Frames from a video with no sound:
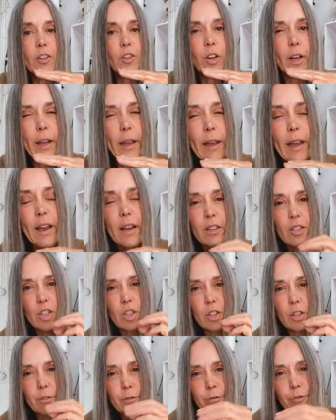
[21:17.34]
cannot
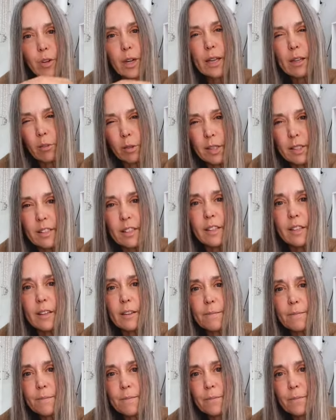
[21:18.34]
catch the
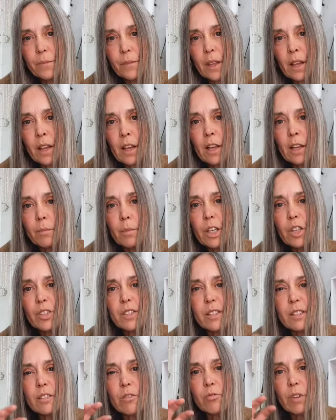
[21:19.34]
frequency,
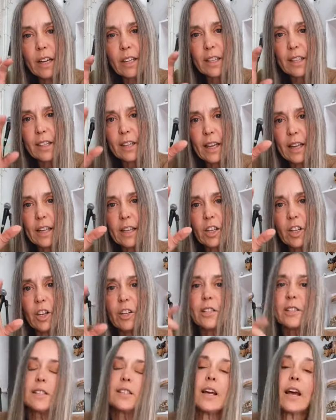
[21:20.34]
because it's running an
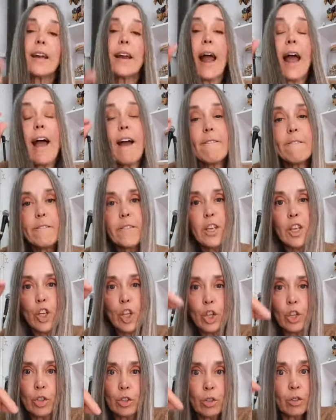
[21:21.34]
ego state. Have
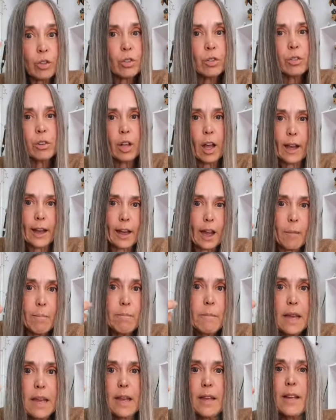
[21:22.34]
you, like
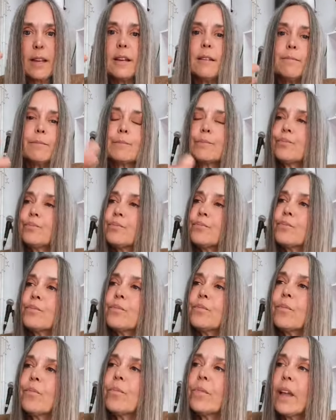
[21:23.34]
me,
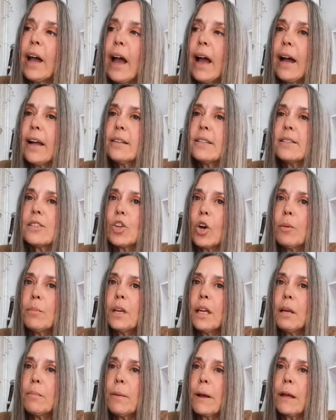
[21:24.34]
had so
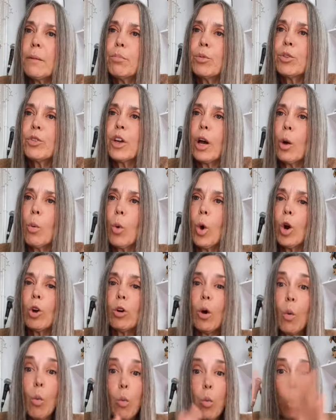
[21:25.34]
many people that
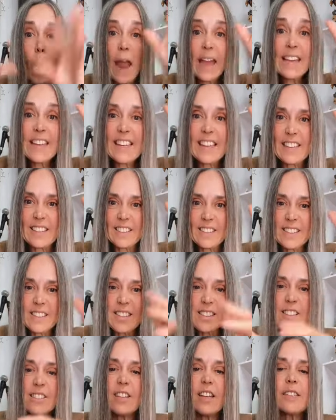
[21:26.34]
were
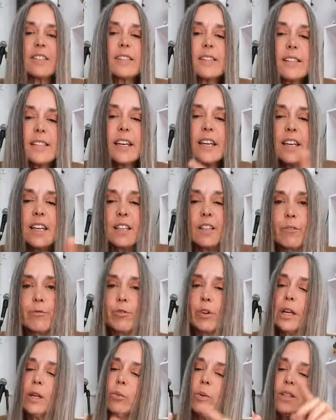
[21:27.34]
awakened? They're seeing the
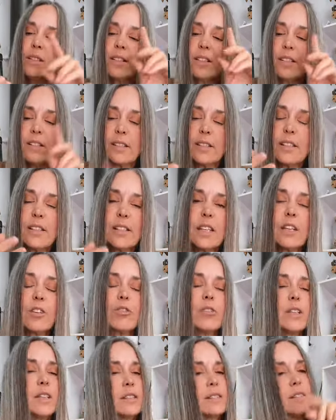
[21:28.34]
frequencies, the
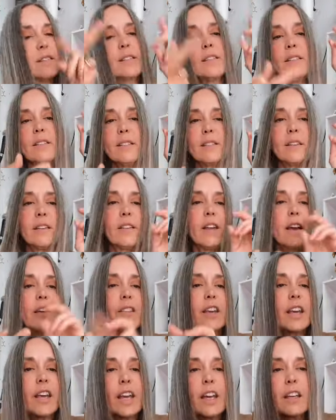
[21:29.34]
synchronicities are there.
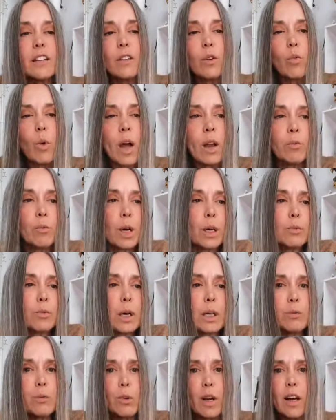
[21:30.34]
They're getting the
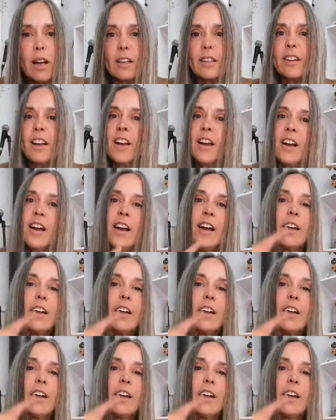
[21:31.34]
1111.